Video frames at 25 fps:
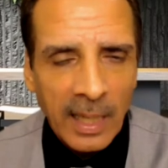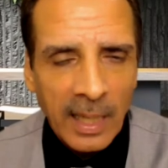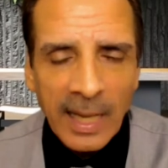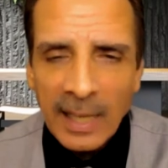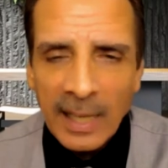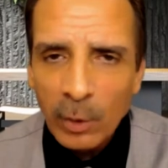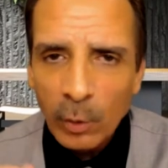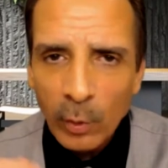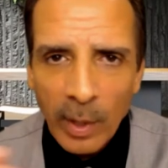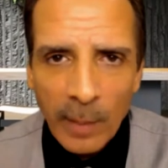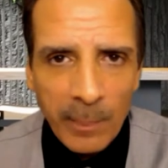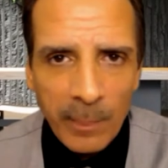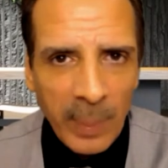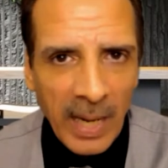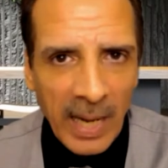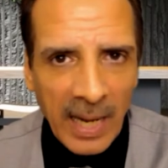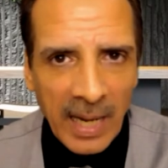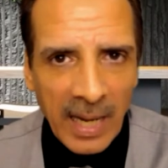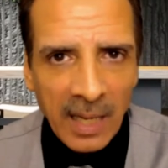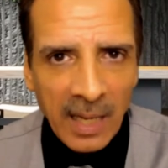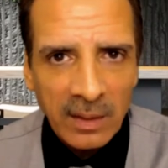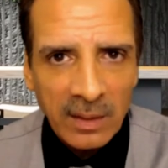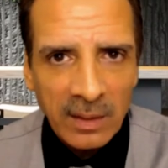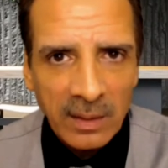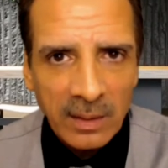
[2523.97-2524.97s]
and on a
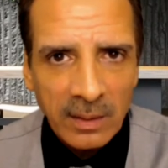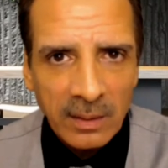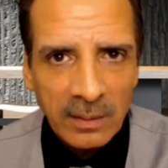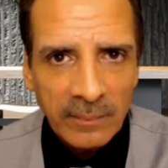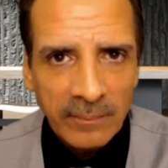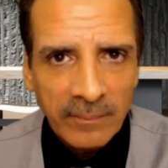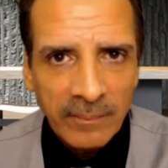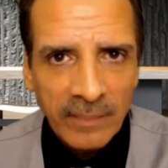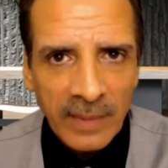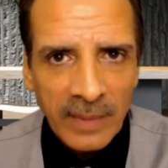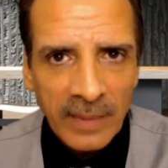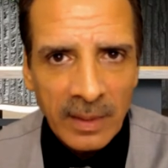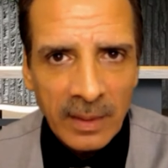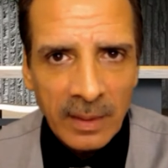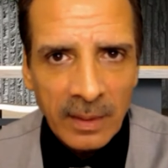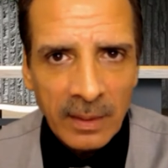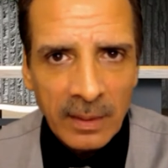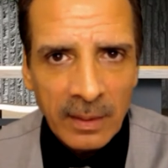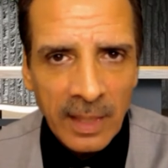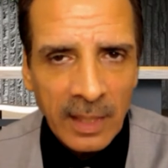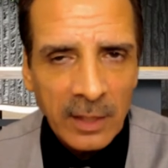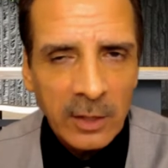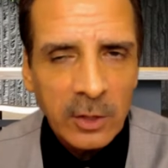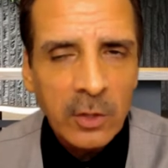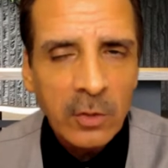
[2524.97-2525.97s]
path
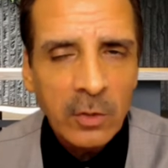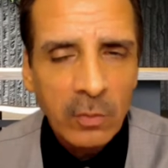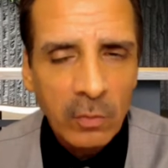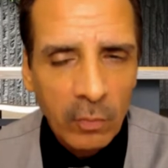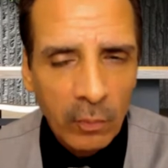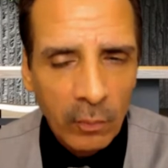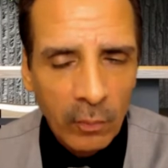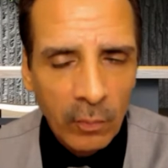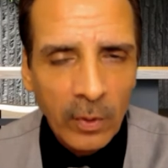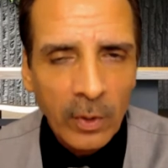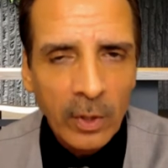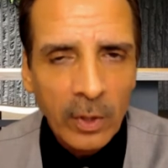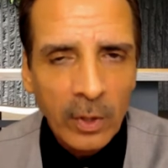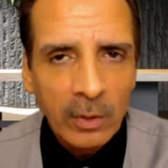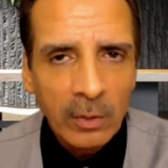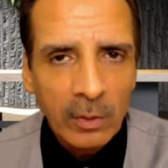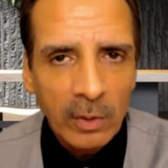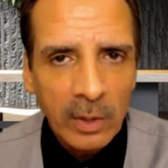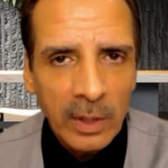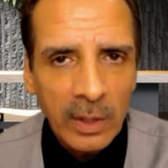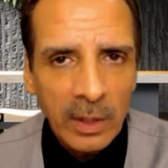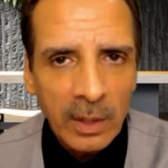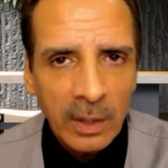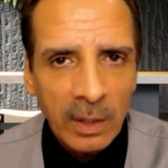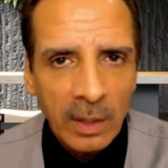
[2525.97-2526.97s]
that you
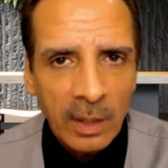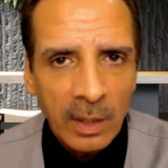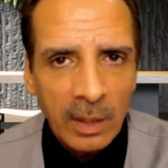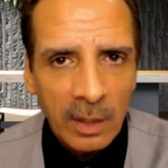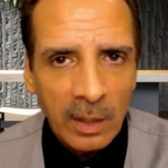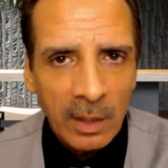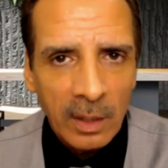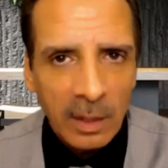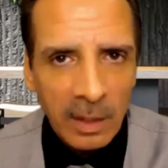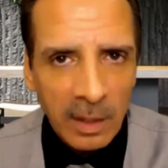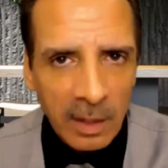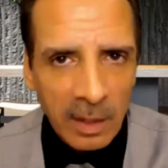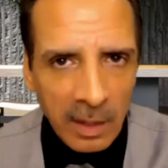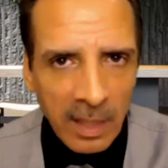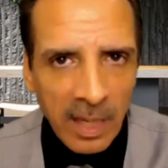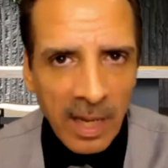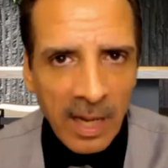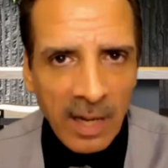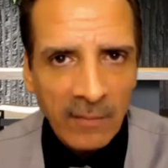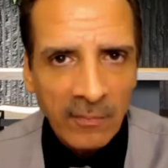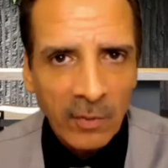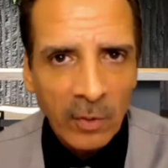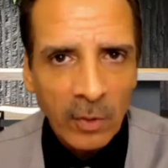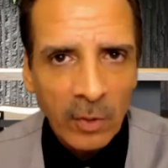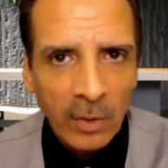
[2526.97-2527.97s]
really
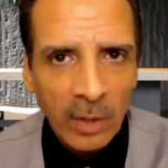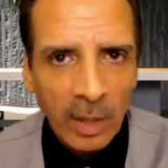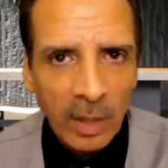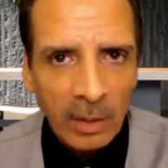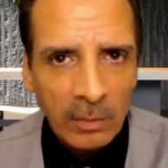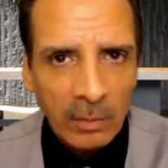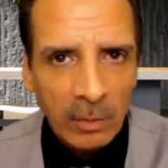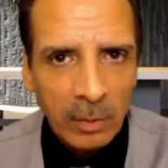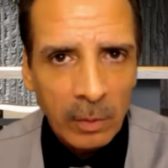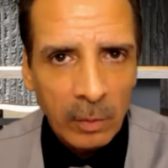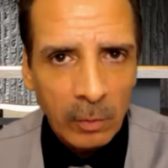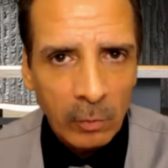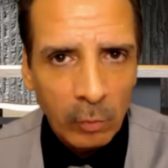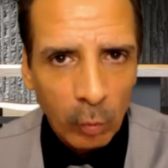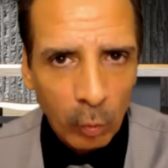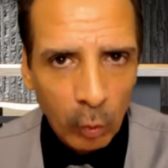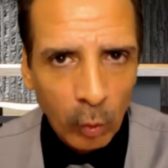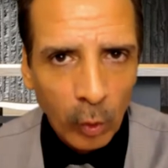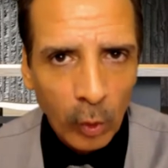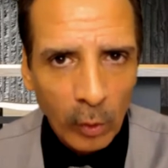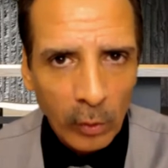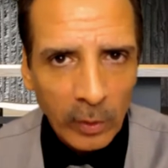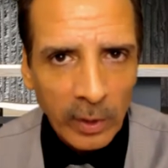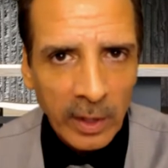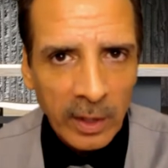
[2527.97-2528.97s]
never
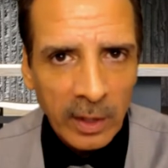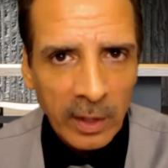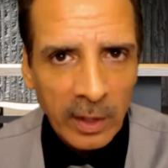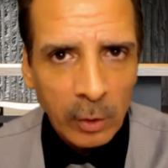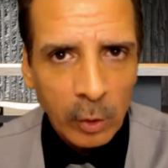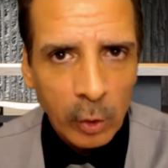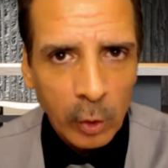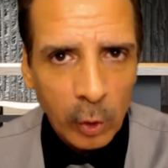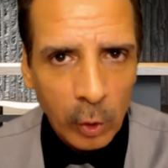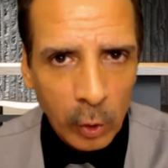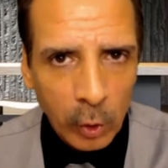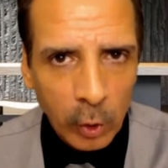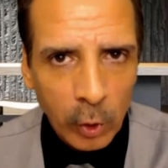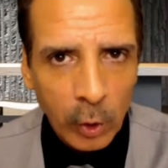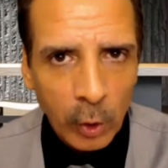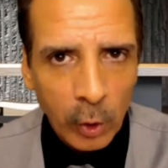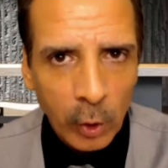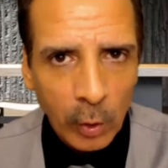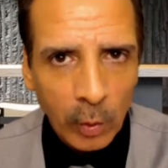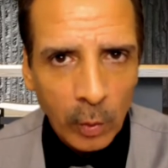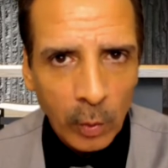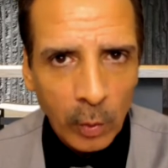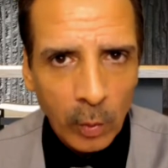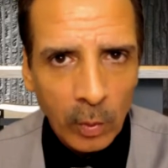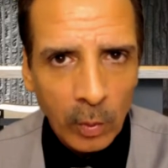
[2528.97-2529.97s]
really
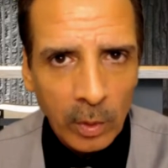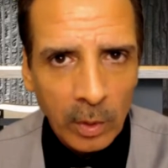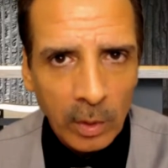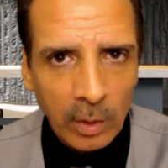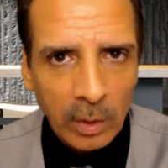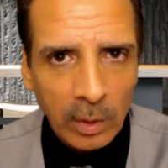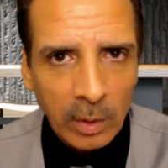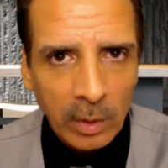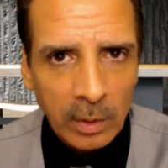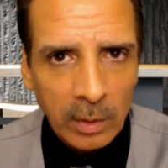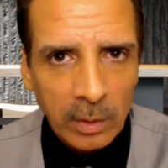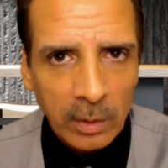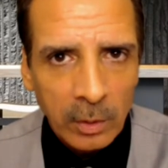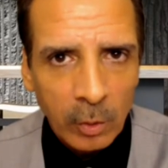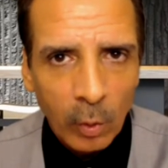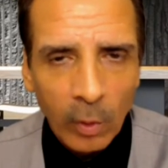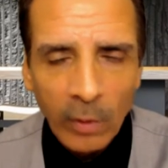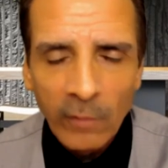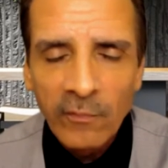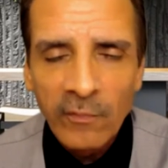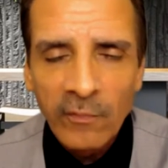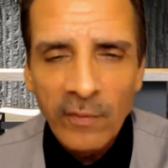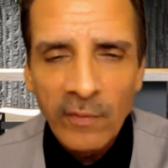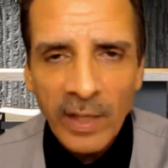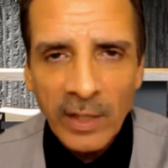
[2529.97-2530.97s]
knew
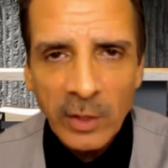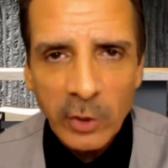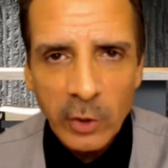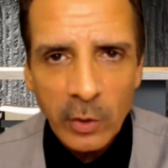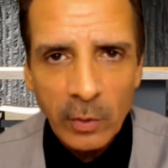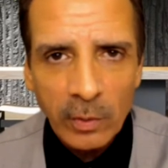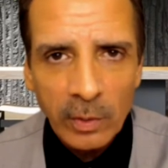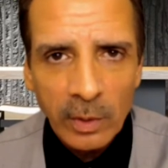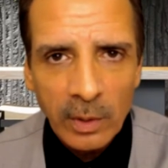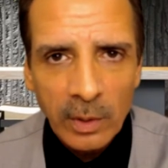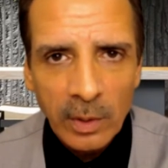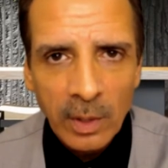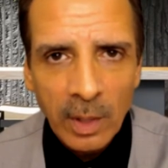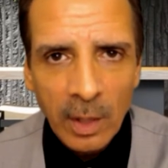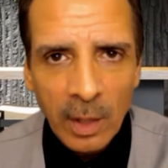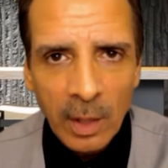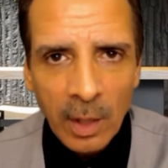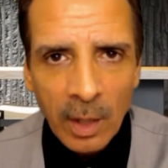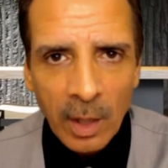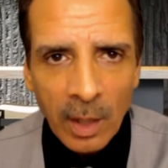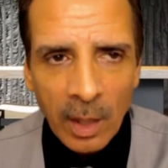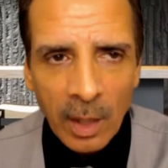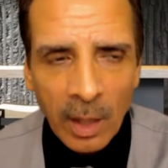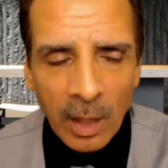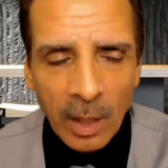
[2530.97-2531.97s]
or ventured.
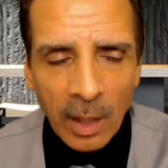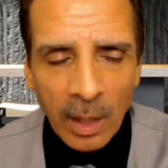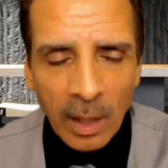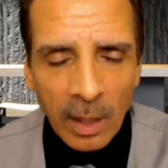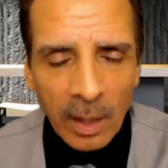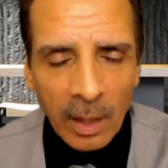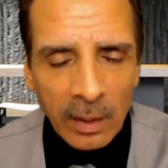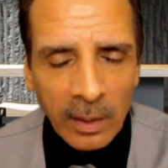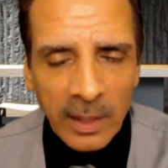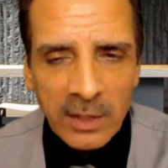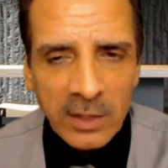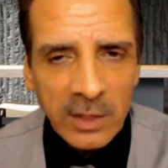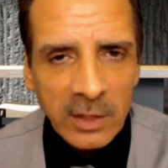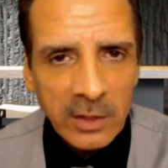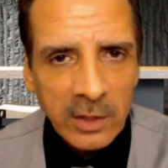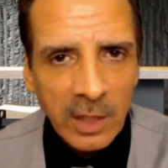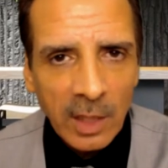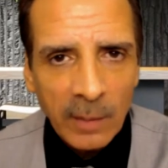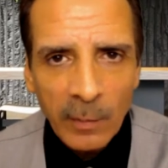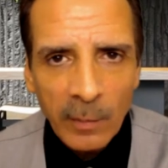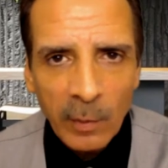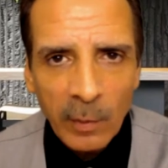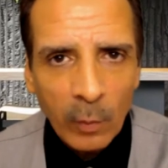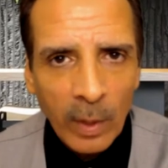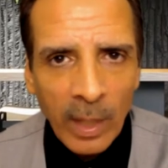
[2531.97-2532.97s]
Ladies and
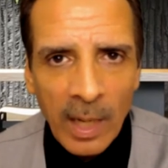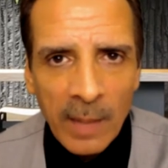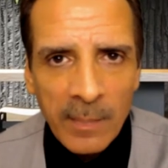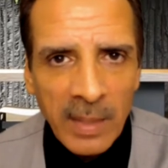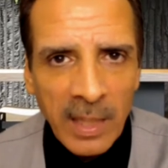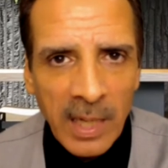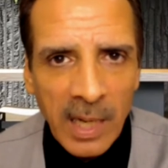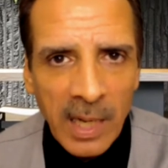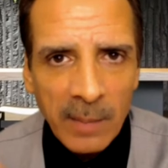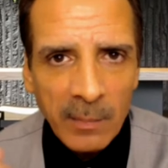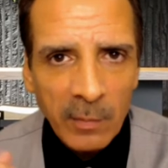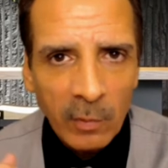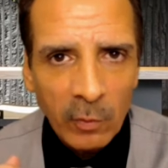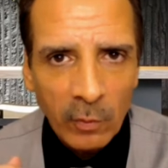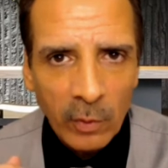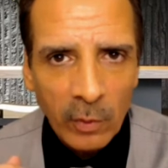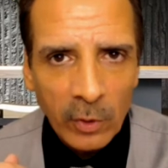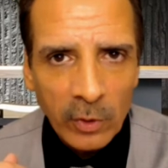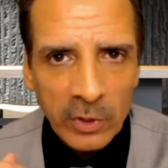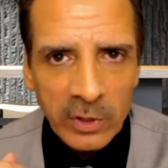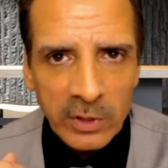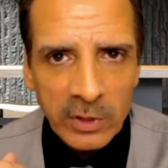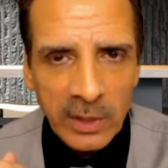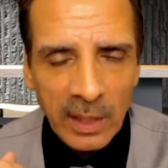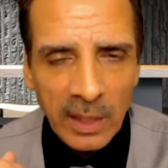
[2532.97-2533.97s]
gentlemen, when I became a
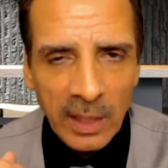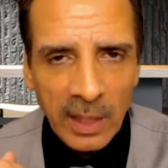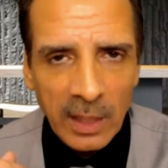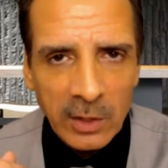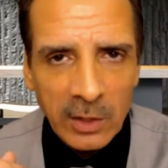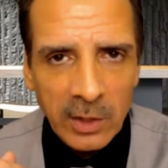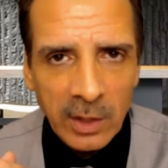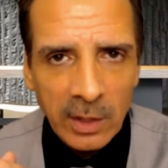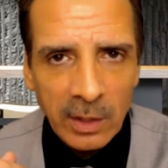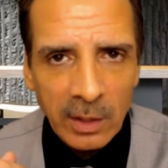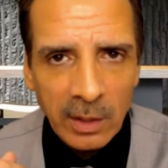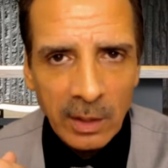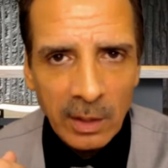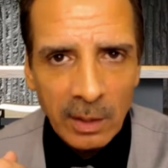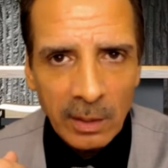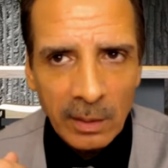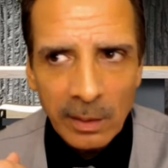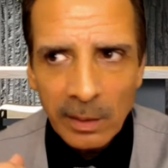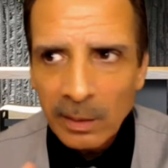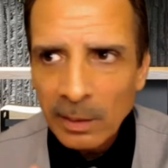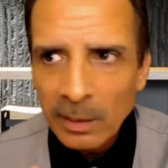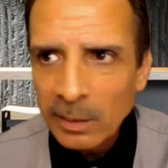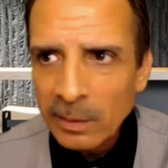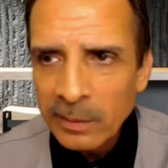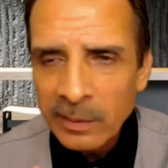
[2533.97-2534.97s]
real estate agent,
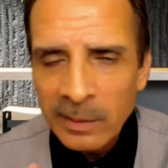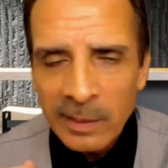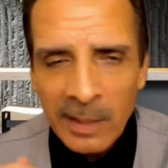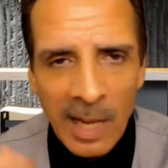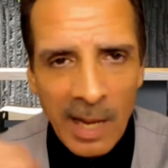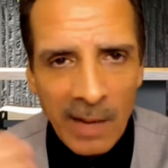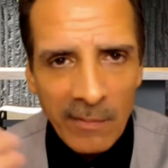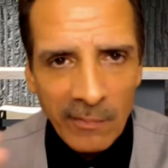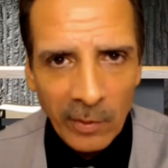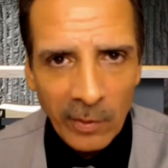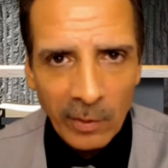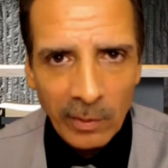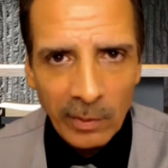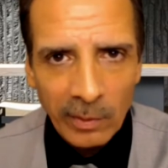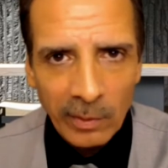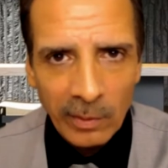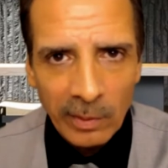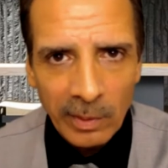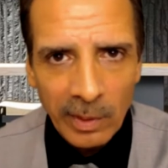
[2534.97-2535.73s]
never